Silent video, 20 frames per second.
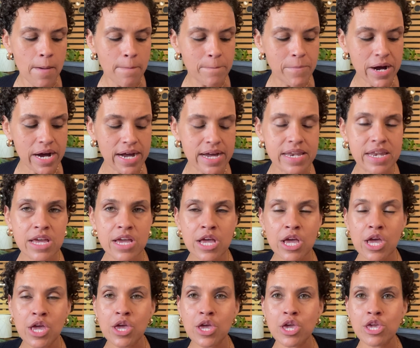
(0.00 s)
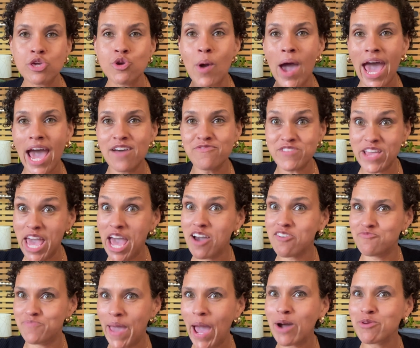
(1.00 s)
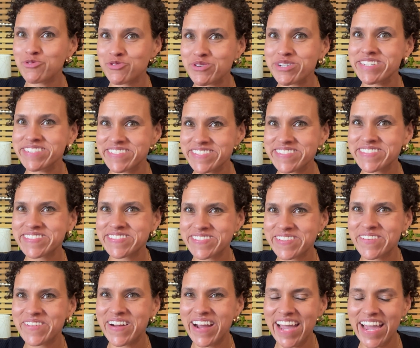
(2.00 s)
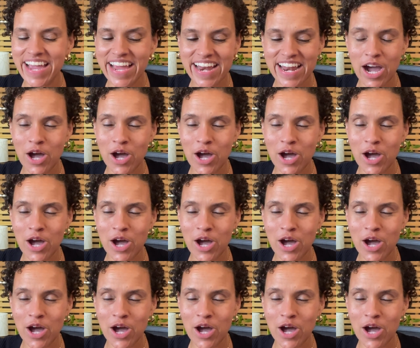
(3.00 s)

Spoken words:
but you have to have boundaries, right?